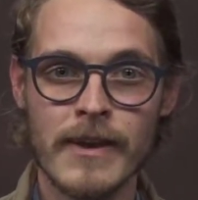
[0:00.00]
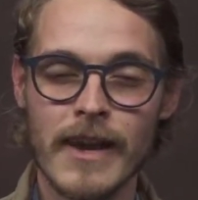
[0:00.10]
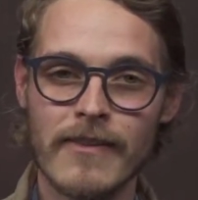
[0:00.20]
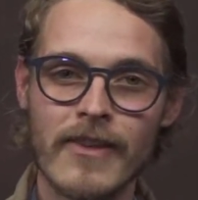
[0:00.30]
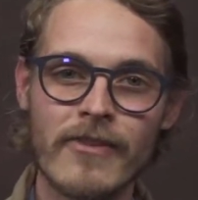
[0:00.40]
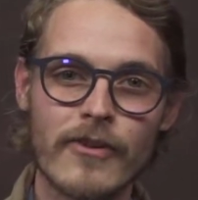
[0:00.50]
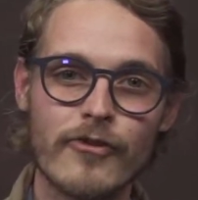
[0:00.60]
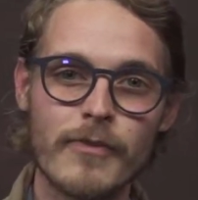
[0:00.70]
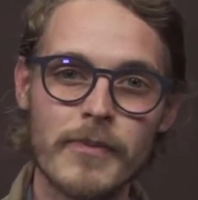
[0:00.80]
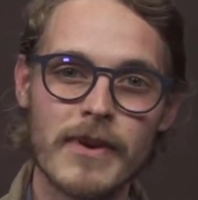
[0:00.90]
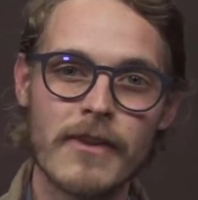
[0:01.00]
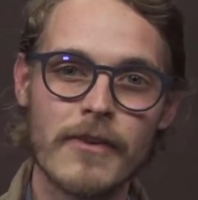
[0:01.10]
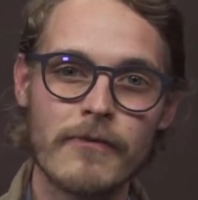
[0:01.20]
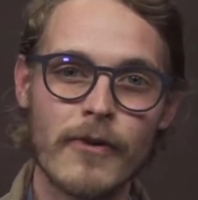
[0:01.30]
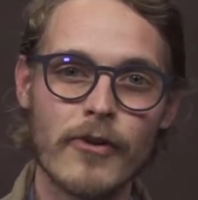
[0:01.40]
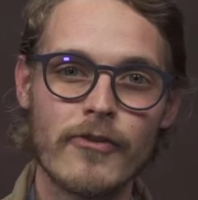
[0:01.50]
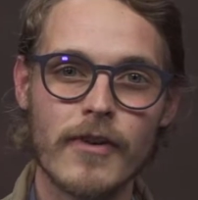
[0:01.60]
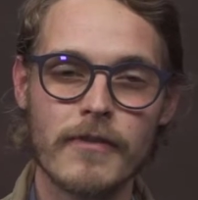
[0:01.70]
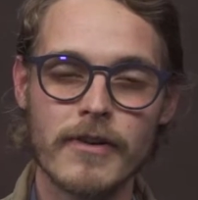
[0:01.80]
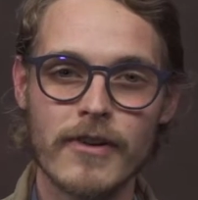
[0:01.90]
In this section, we begin the first
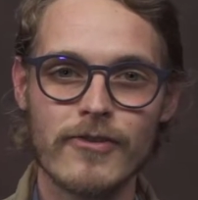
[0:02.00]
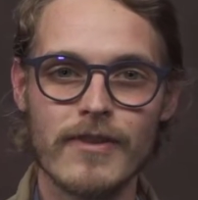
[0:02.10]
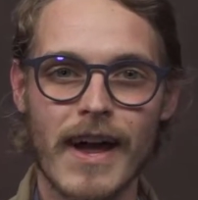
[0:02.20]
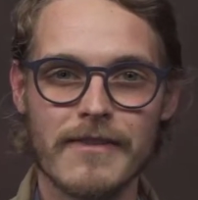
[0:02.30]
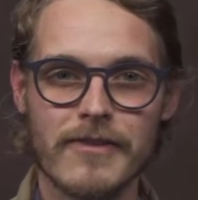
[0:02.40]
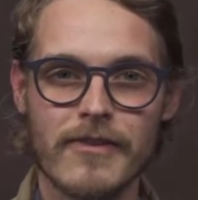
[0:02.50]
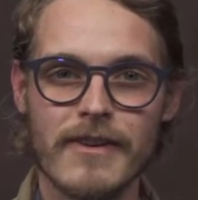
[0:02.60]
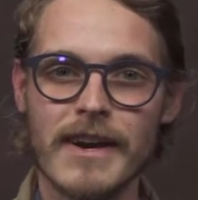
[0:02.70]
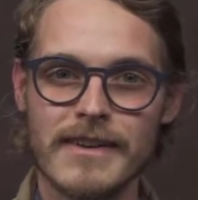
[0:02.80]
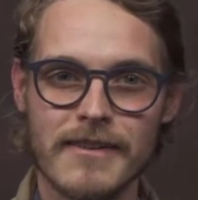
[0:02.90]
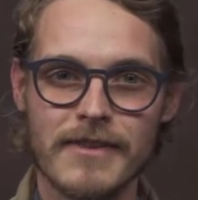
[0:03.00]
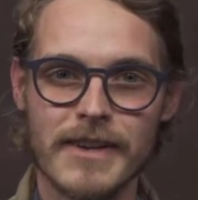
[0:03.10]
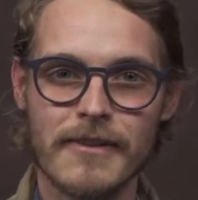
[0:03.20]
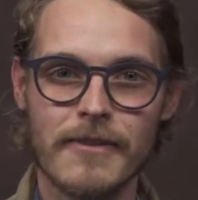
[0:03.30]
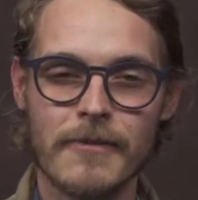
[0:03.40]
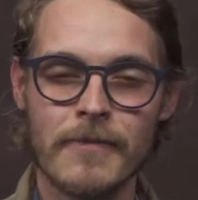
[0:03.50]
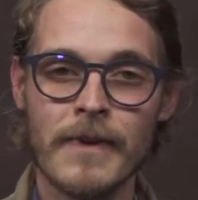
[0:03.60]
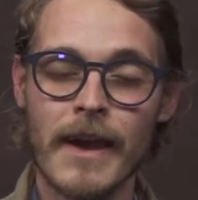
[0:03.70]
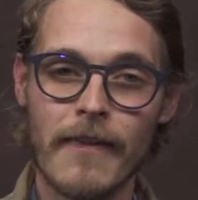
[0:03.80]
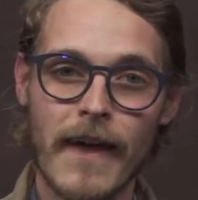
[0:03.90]
of our digital advocacy activities,
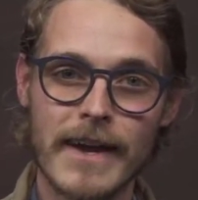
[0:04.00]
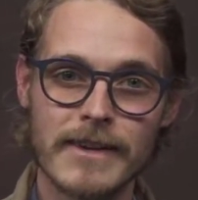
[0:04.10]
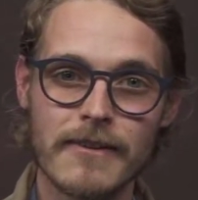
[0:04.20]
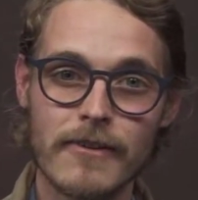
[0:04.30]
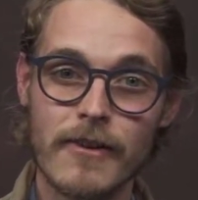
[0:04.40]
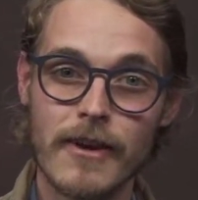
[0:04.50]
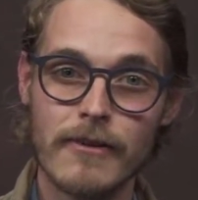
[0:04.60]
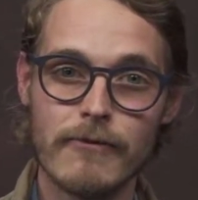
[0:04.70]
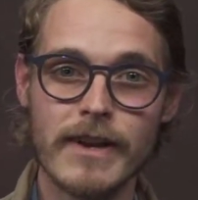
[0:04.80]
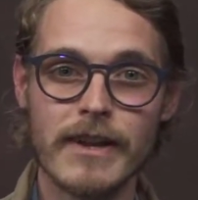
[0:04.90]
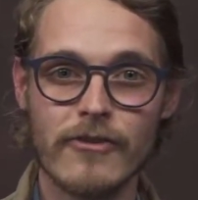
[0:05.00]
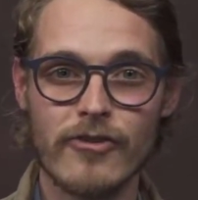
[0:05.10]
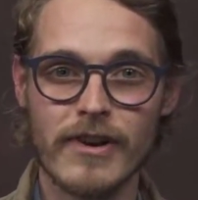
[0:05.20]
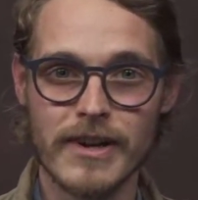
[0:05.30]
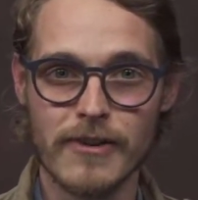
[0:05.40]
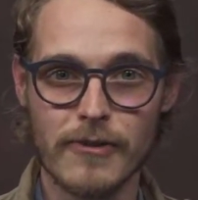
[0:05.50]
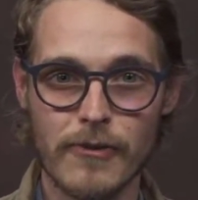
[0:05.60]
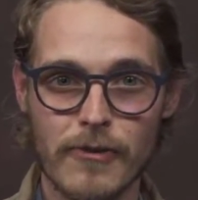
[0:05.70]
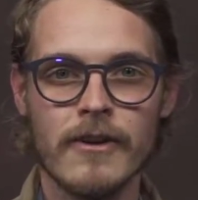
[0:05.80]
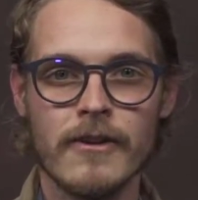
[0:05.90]
and that is reading and sharing
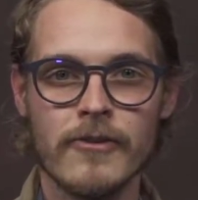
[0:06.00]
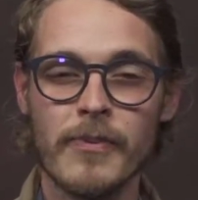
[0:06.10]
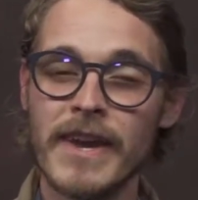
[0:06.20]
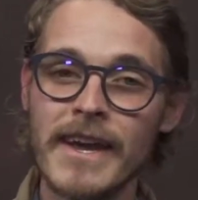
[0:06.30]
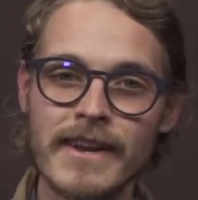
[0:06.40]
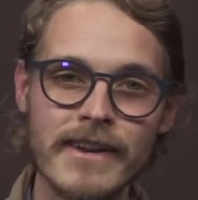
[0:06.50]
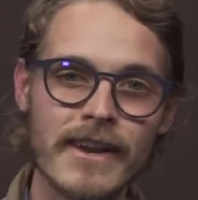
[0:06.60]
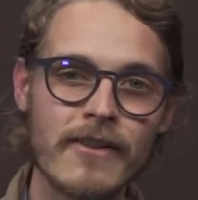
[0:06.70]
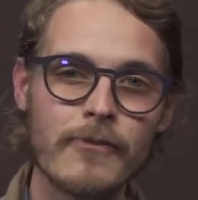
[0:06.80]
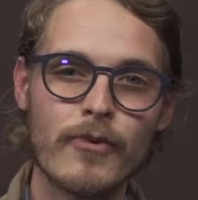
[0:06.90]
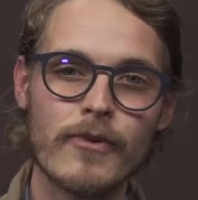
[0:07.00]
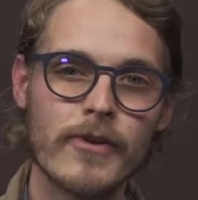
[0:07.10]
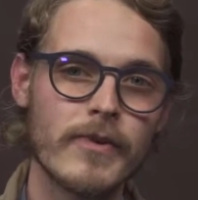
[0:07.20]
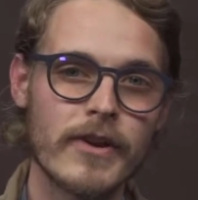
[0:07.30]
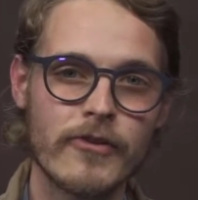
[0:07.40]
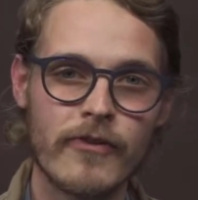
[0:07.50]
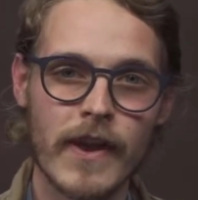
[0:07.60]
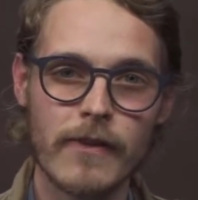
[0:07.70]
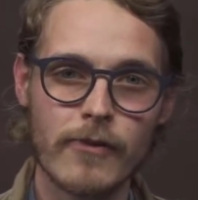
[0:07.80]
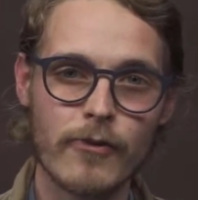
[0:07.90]
news. To begin, it is important that we
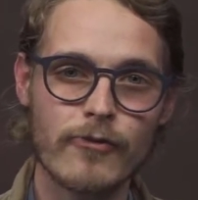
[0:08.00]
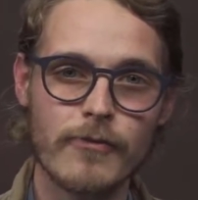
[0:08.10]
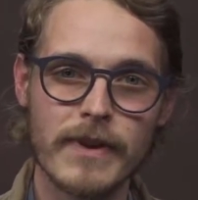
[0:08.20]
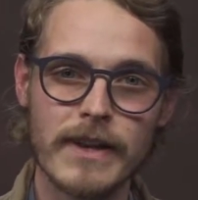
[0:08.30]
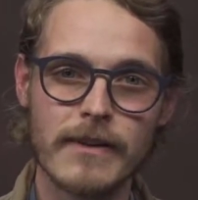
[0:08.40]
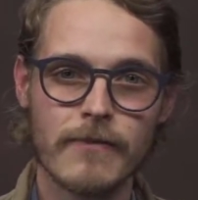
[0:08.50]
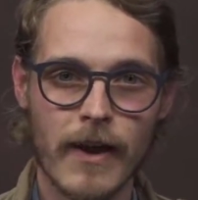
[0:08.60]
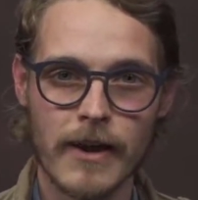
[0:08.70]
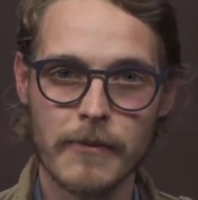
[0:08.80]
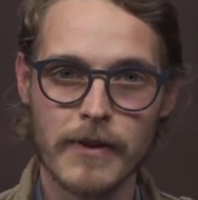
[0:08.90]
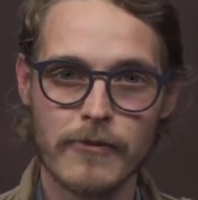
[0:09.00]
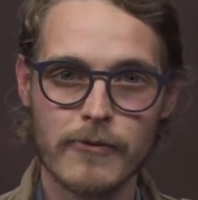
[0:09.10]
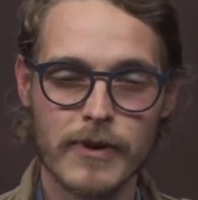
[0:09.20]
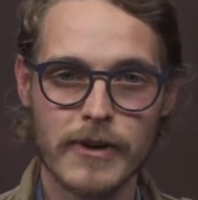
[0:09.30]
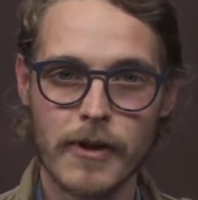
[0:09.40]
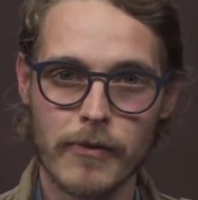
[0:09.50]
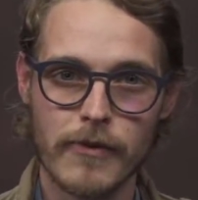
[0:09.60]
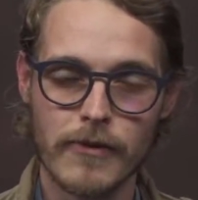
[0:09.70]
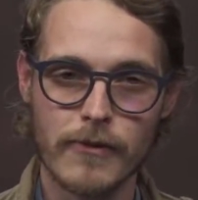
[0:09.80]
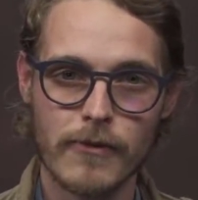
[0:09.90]
understand the social media environment when it comes to
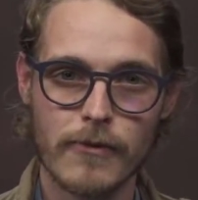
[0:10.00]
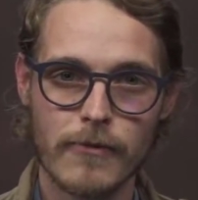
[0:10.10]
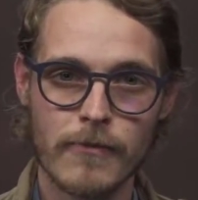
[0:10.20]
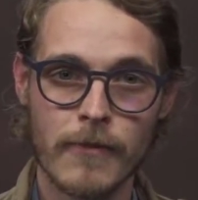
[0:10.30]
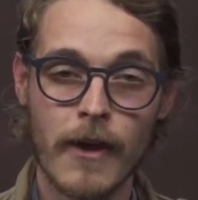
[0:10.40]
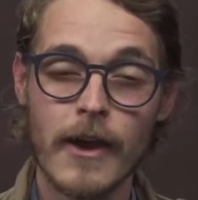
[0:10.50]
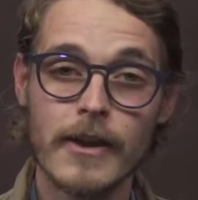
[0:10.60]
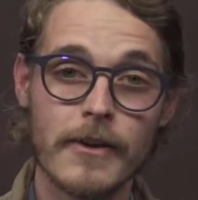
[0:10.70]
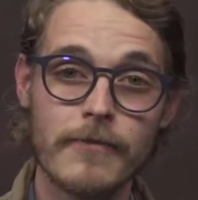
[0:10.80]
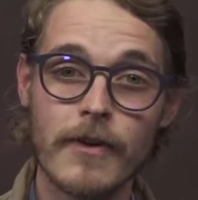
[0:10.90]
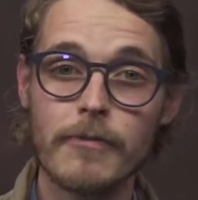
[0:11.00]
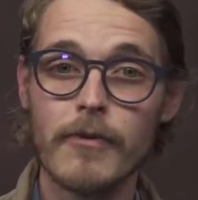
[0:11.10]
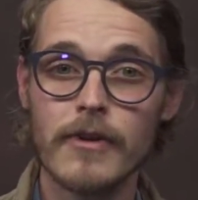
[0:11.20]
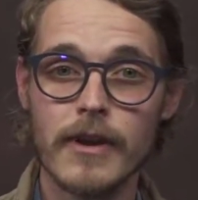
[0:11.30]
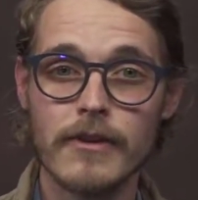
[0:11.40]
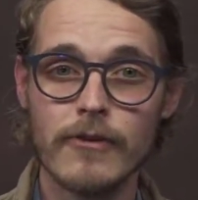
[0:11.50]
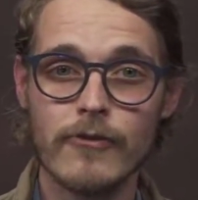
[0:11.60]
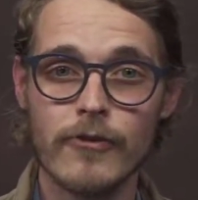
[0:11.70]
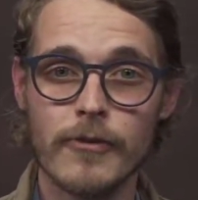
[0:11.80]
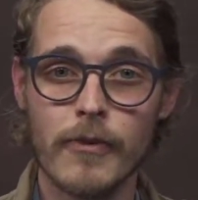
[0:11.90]
news. Now, Facebook and
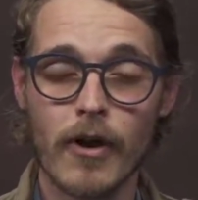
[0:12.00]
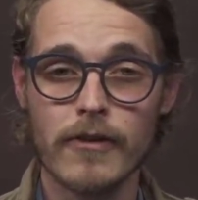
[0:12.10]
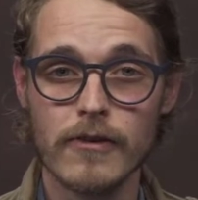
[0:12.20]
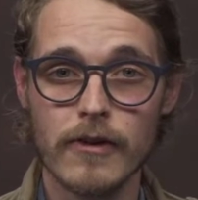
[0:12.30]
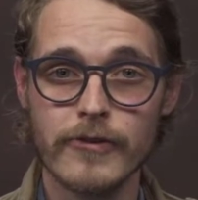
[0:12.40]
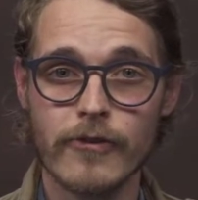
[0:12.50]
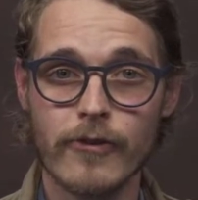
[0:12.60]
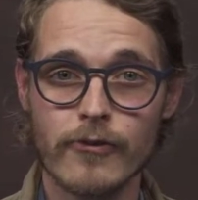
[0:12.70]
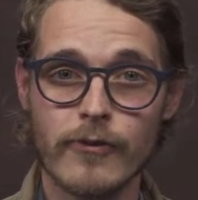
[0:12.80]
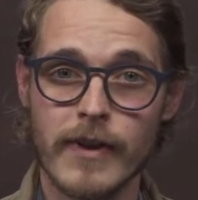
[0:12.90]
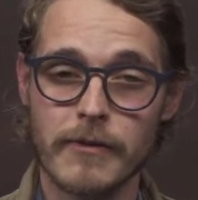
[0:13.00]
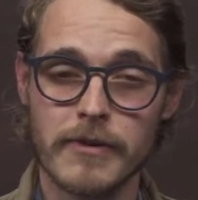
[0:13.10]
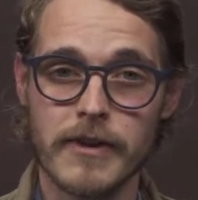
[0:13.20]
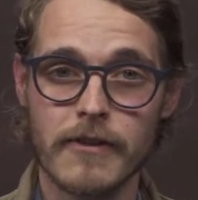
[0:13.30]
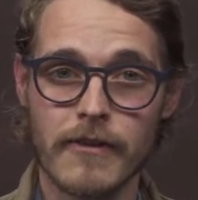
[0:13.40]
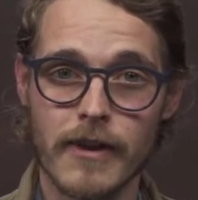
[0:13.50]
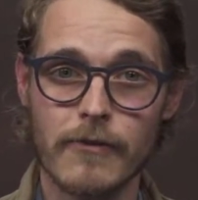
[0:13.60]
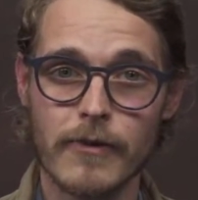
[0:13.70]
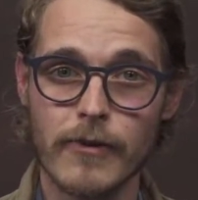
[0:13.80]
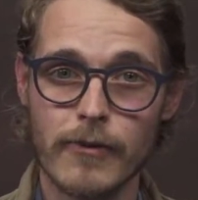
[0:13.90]
YouTube are the largest social networking sites
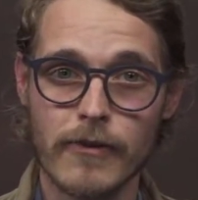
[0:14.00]
for news